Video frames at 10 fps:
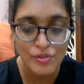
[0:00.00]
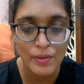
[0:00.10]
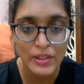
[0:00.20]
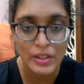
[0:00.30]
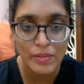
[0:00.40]

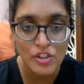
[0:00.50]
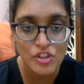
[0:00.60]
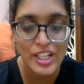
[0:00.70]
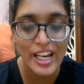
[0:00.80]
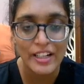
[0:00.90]

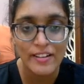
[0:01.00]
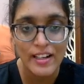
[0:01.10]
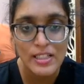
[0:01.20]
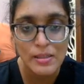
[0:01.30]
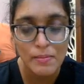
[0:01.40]
which the
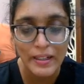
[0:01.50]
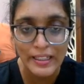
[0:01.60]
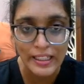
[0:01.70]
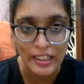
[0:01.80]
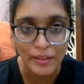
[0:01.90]
atria is
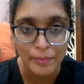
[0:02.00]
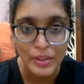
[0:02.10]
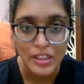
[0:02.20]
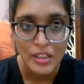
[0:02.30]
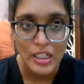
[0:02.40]
beating
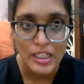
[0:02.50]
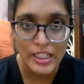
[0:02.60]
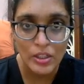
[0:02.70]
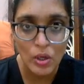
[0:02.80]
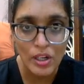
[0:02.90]

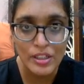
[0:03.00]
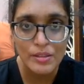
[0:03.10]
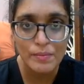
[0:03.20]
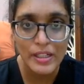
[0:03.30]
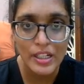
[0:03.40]
cannot
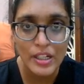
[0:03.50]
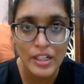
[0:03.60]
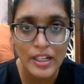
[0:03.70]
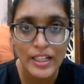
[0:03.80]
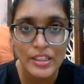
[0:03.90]
be
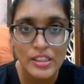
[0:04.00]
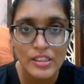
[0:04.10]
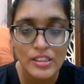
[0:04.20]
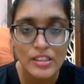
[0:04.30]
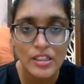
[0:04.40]
get
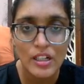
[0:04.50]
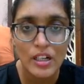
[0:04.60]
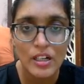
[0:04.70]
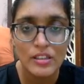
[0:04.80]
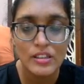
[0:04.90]

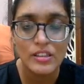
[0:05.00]
uh,